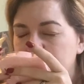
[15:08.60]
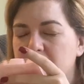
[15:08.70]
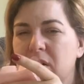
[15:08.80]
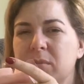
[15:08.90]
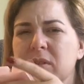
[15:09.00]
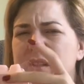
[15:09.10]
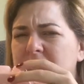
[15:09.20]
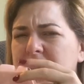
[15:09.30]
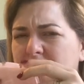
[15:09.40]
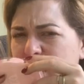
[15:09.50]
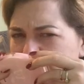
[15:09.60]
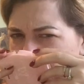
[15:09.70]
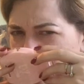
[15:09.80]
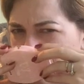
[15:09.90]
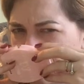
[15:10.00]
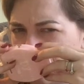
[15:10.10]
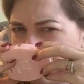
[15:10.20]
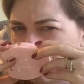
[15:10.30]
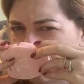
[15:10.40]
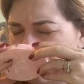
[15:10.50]
almost like that.
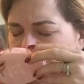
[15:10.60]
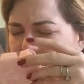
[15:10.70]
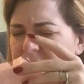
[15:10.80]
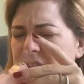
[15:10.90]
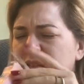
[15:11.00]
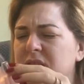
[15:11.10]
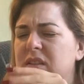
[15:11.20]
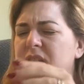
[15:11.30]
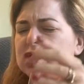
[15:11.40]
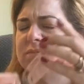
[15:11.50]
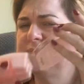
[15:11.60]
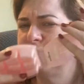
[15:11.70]
I don't know.